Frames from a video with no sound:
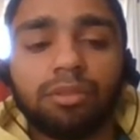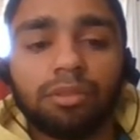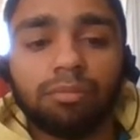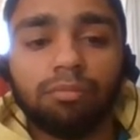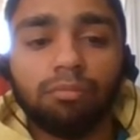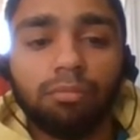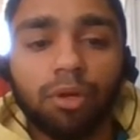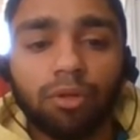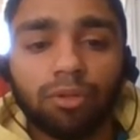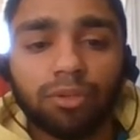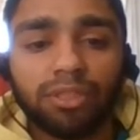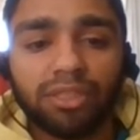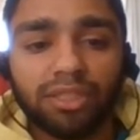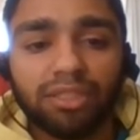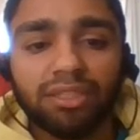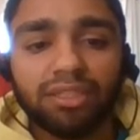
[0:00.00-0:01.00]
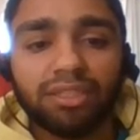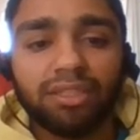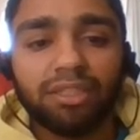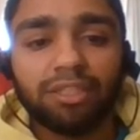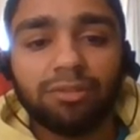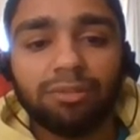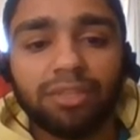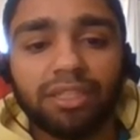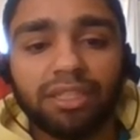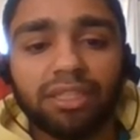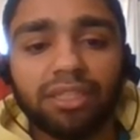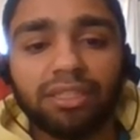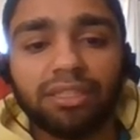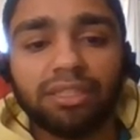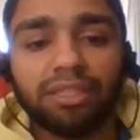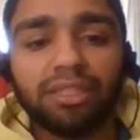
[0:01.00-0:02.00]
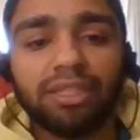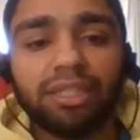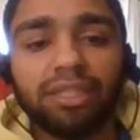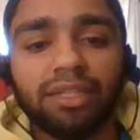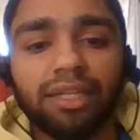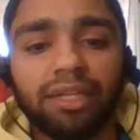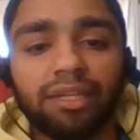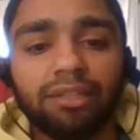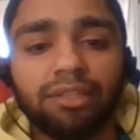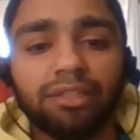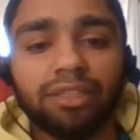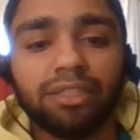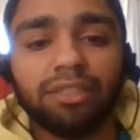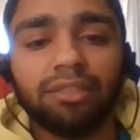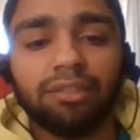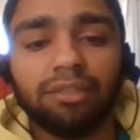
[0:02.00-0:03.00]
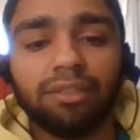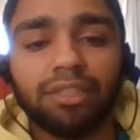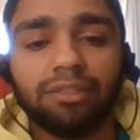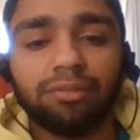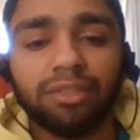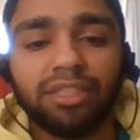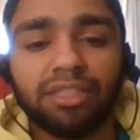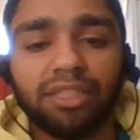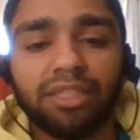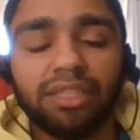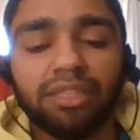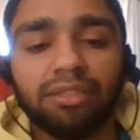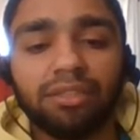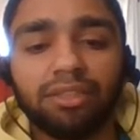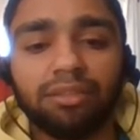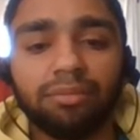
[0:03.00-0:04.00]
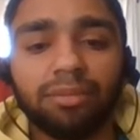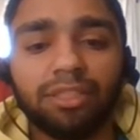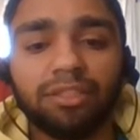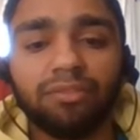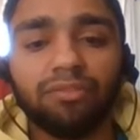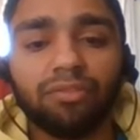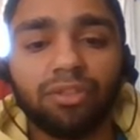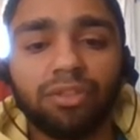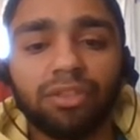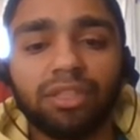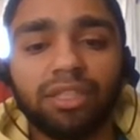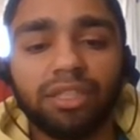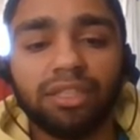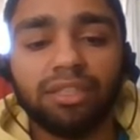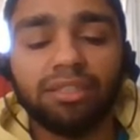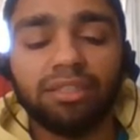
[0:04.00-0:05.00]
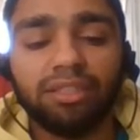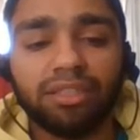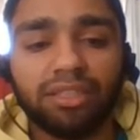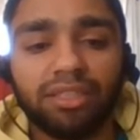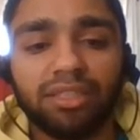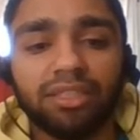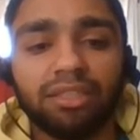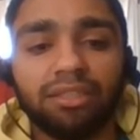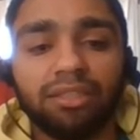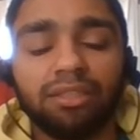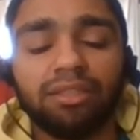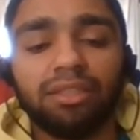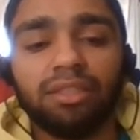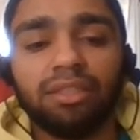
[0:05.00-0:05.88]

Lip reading: molts into liquid and is then held in a liquid state to be converted into steel.